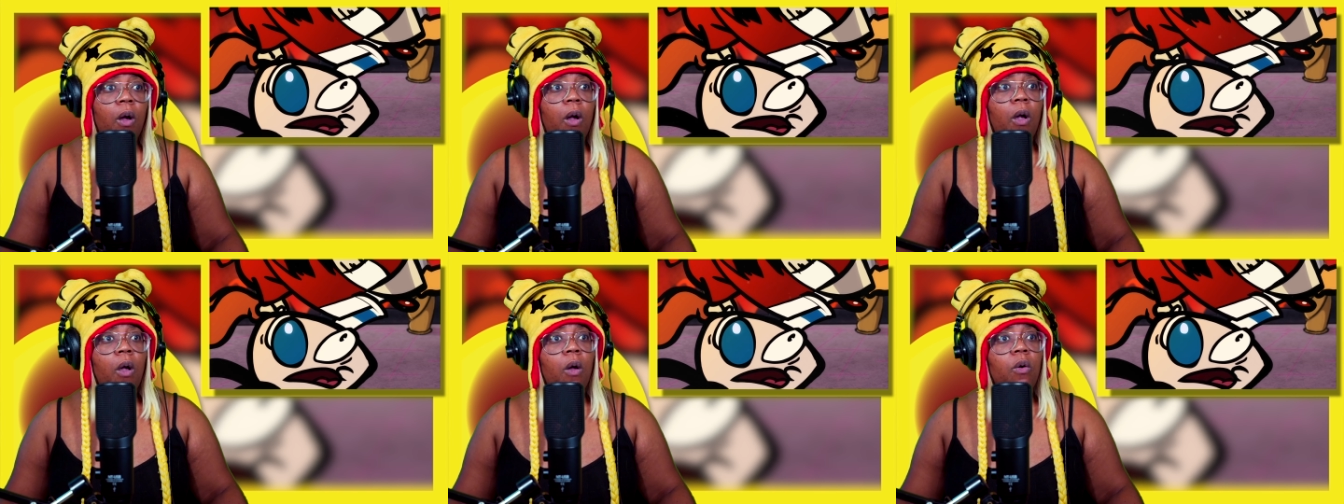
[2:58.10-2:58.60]

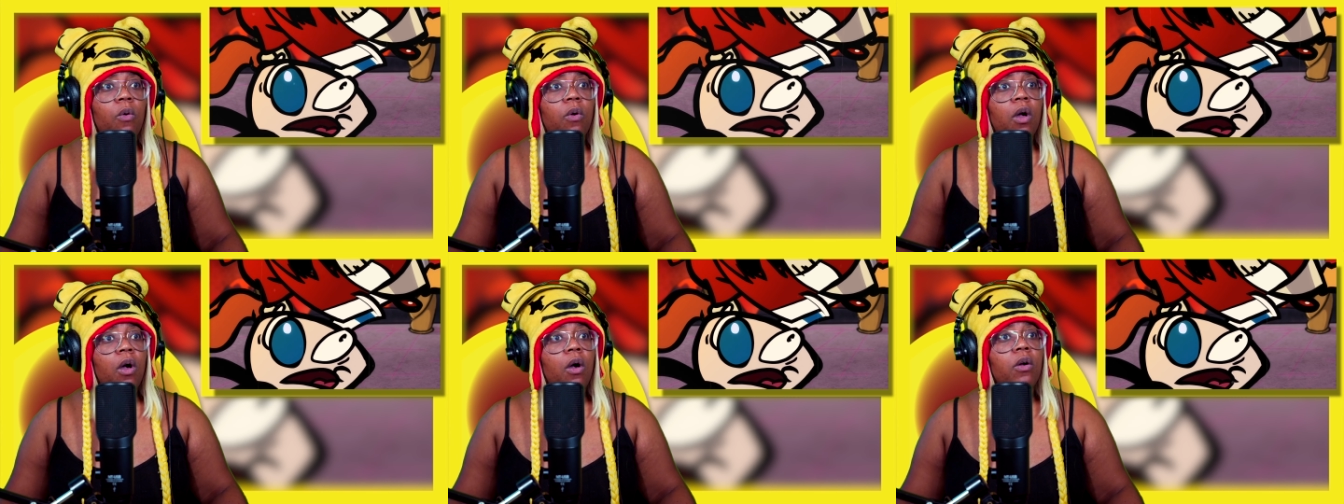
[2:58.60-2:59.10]
Oh.
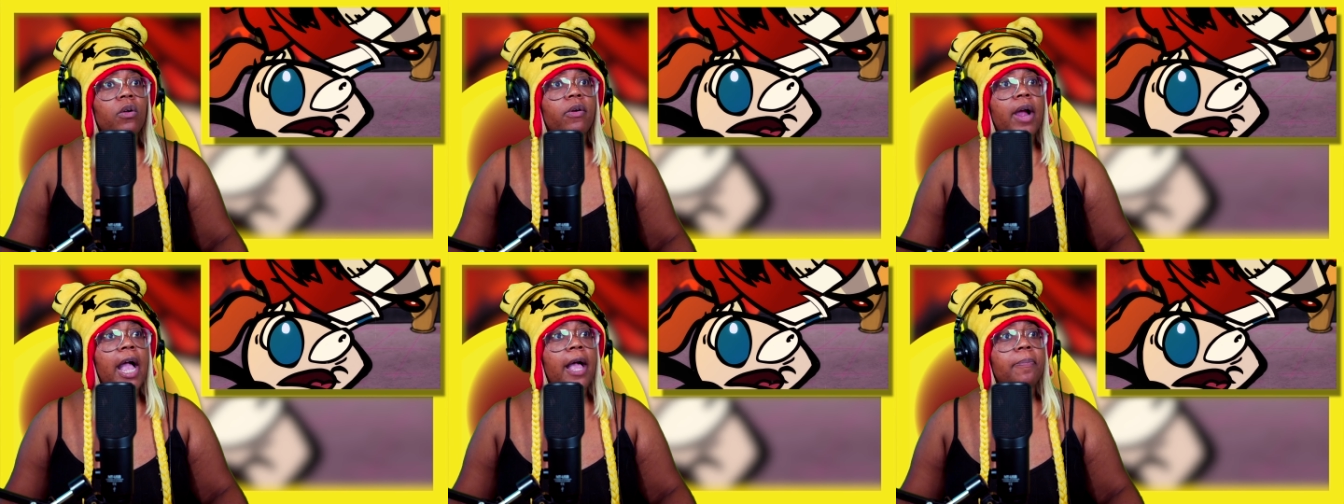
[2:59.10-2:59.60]
Oh,
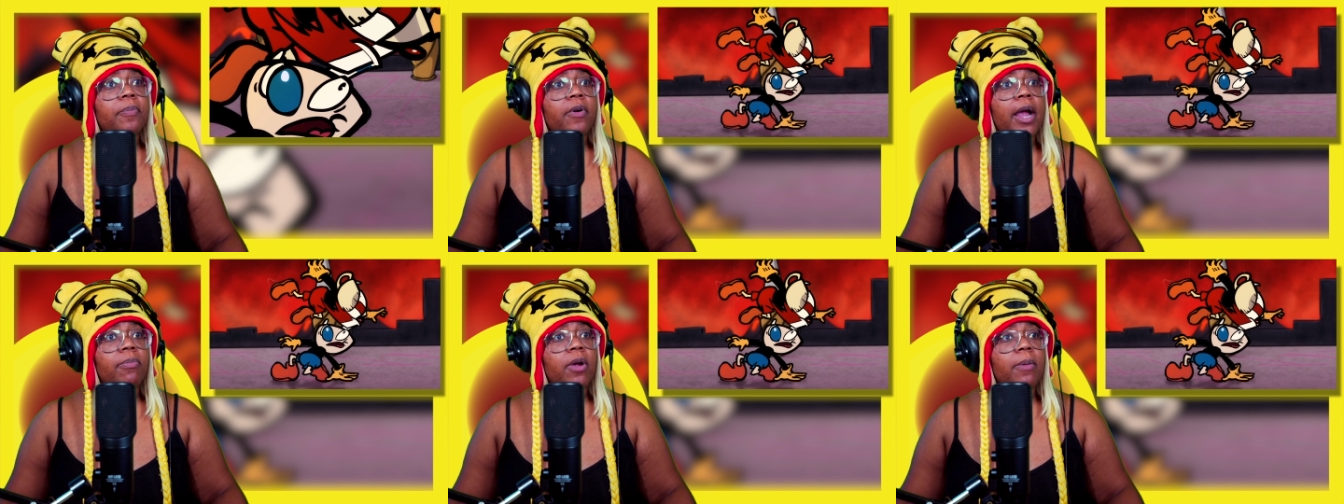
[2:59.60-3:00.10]
crap.
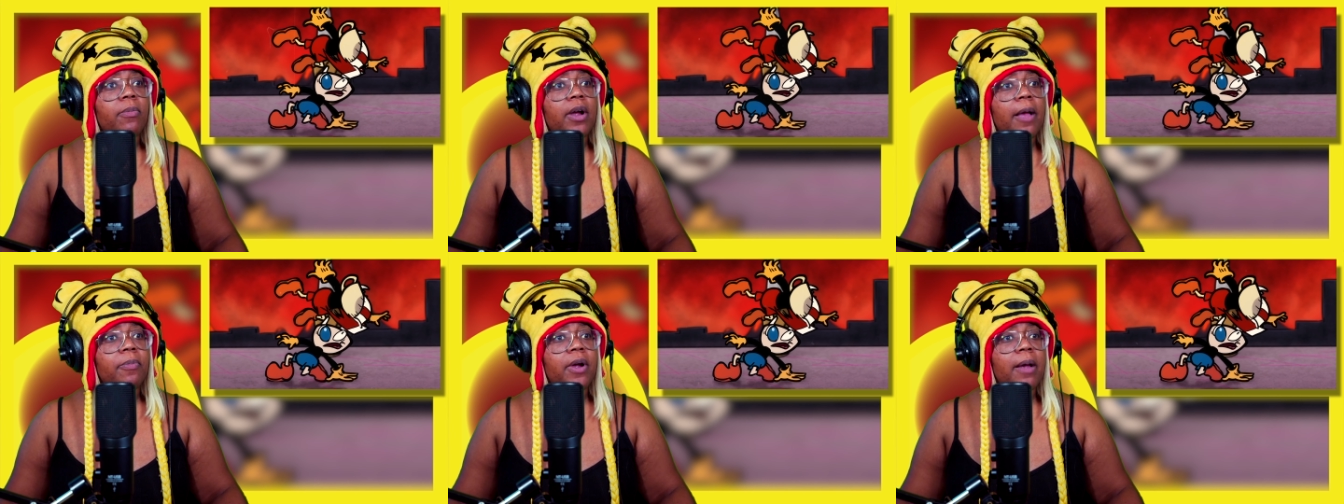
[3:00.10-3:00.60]
Crap, crap,
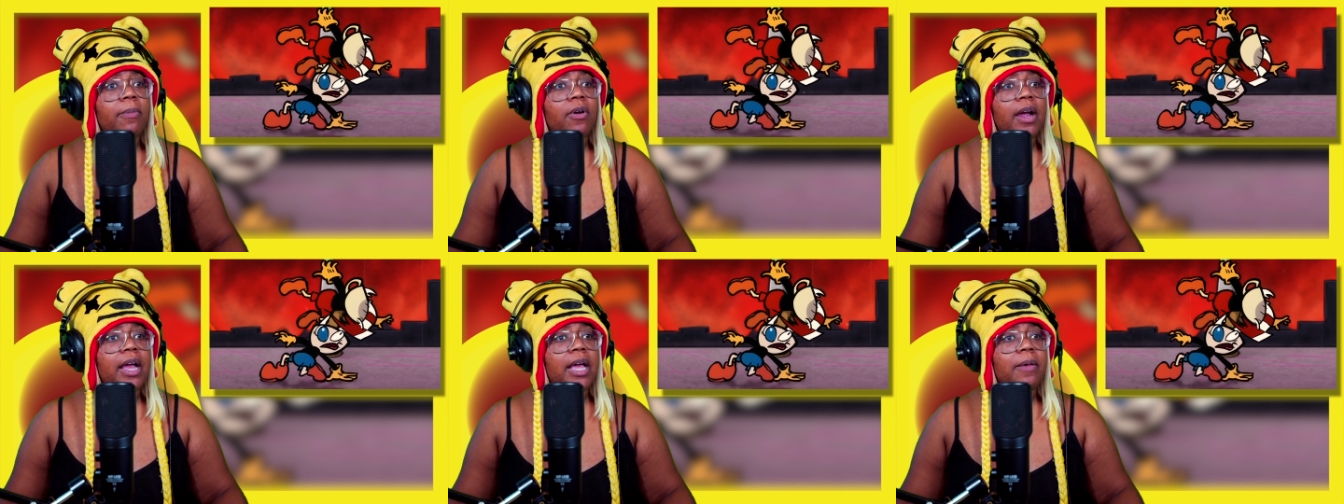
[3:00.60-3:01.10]
crap, crap,
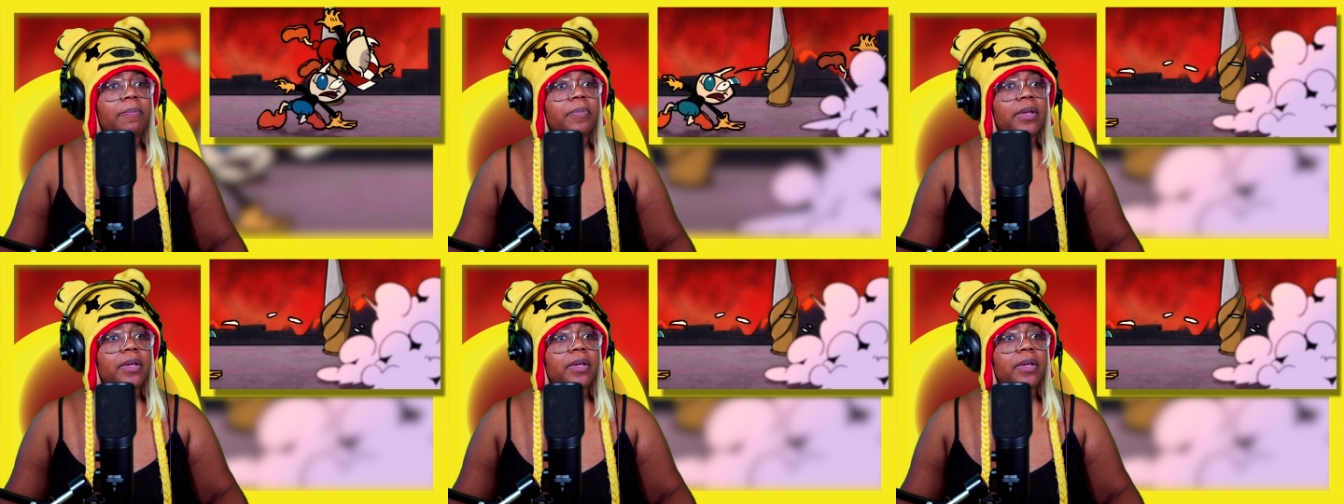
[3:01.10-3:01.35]
crap.